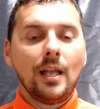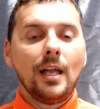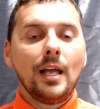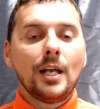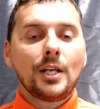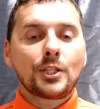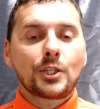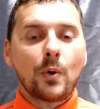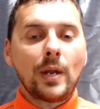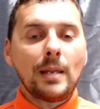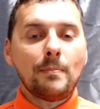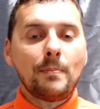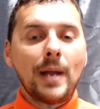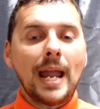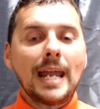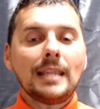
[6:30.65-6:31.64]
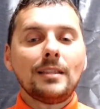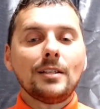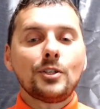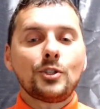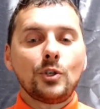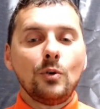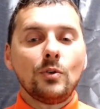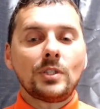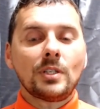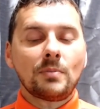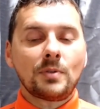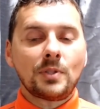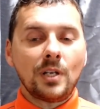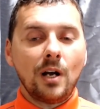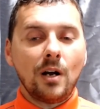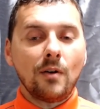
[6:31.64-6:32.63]
So he bade the Jews
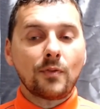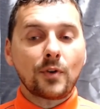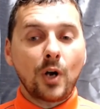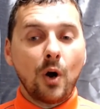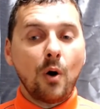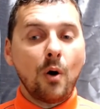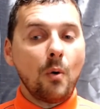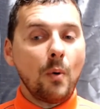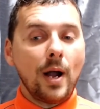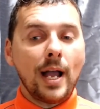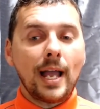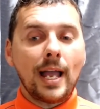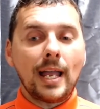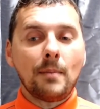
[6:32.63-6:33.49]
himself go away,